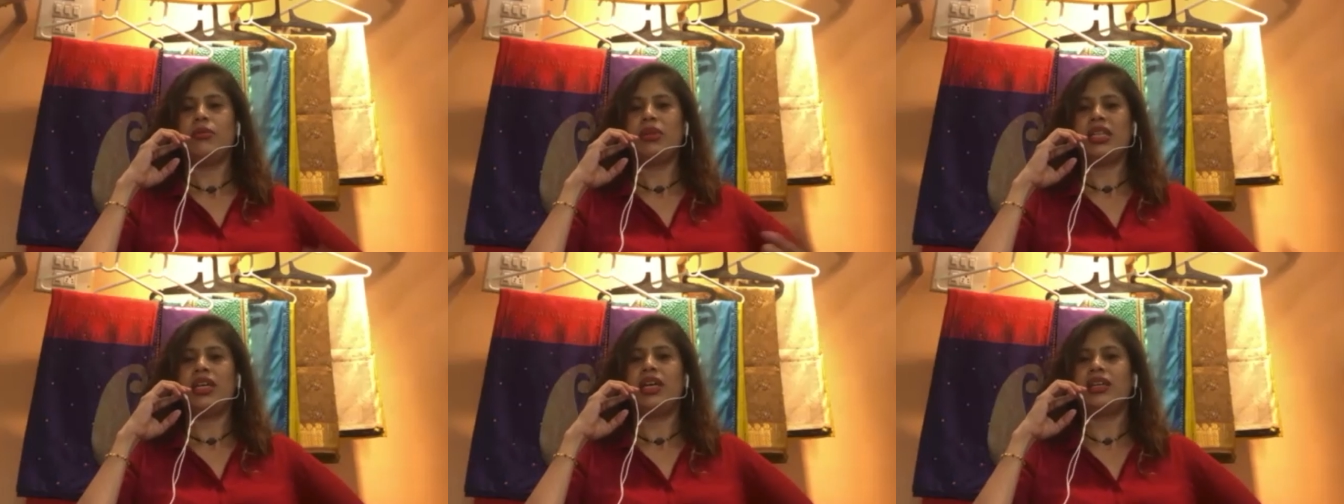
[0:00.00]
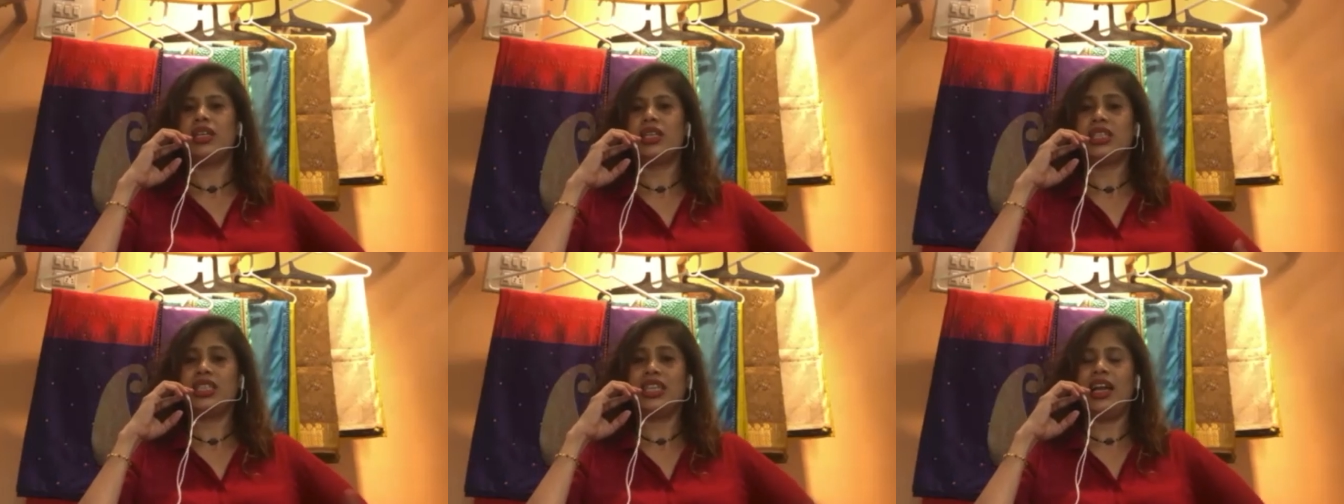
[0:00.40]
there,
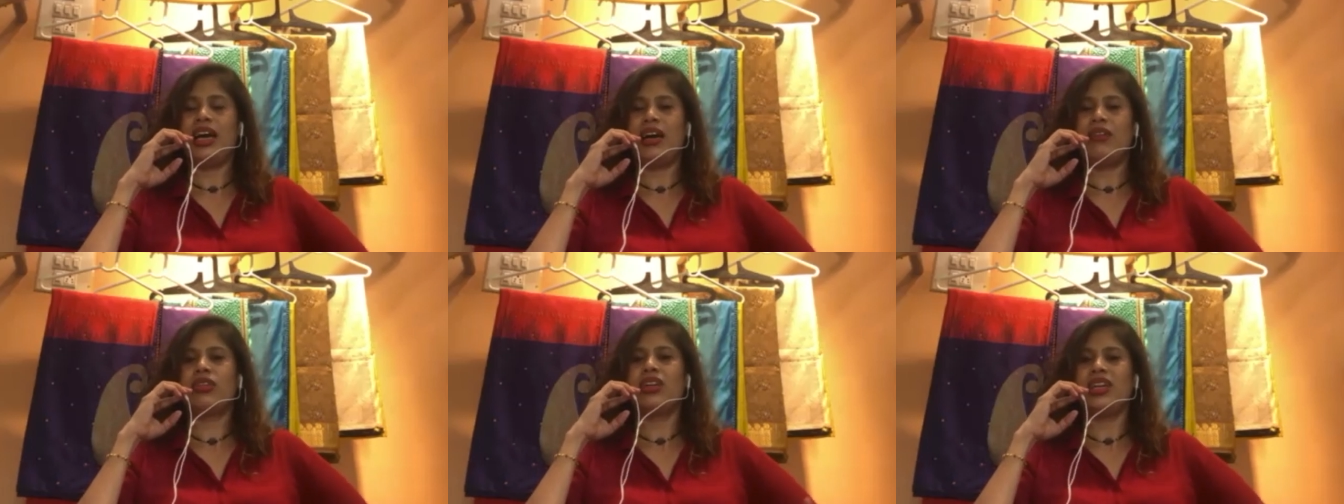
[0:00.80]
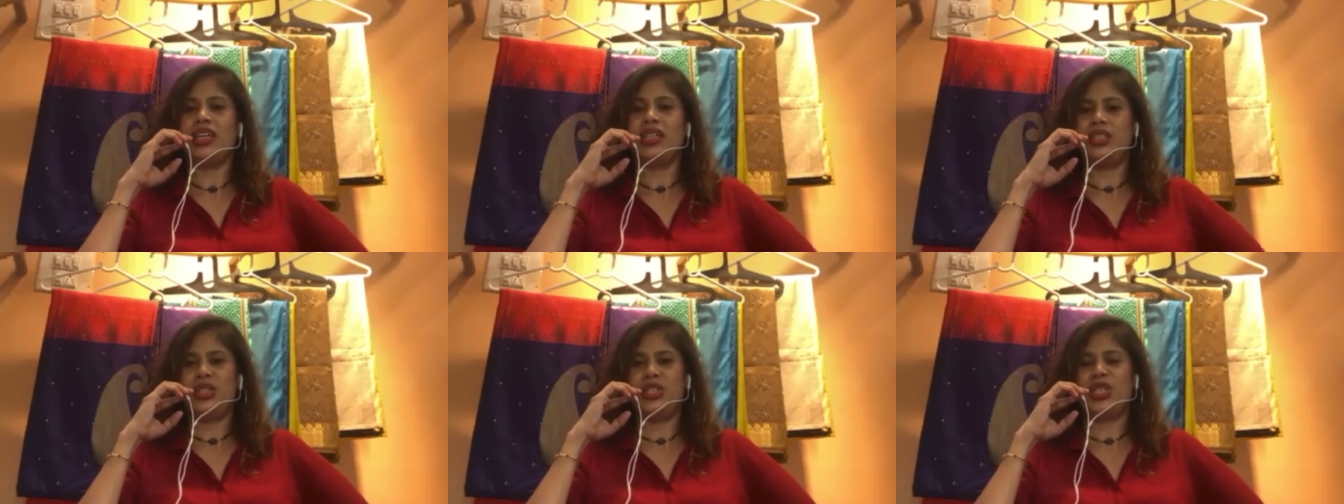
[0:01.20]
she'll have three
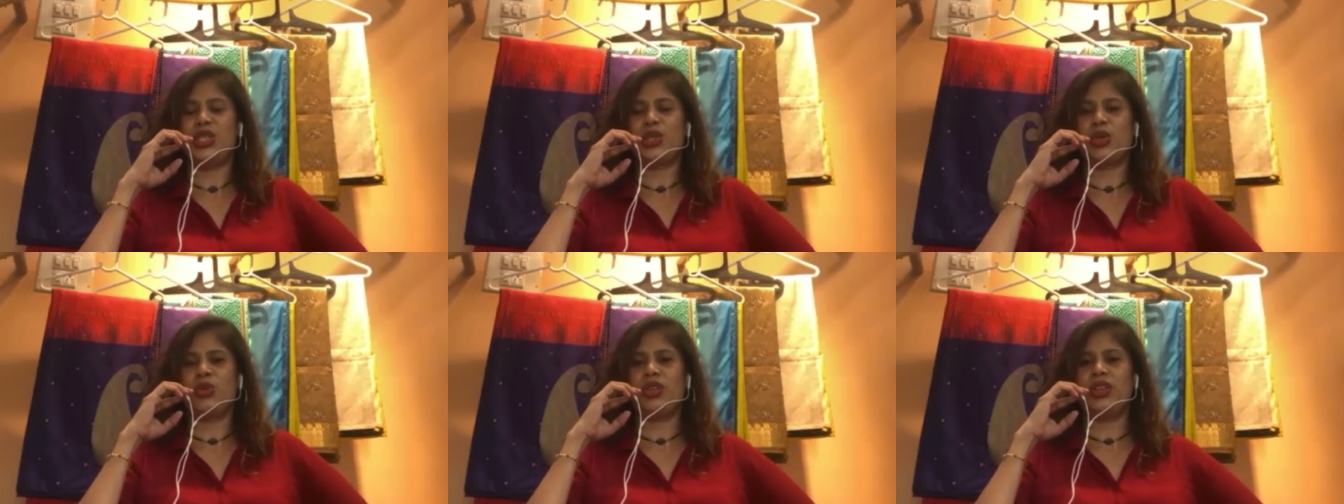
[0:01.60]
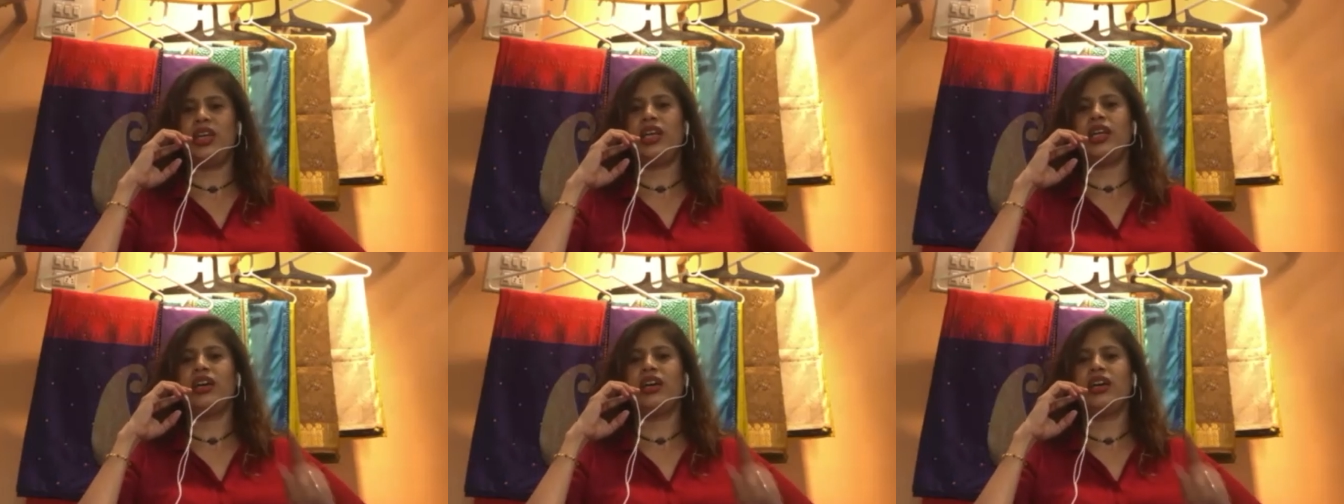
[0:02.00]
assistants over there.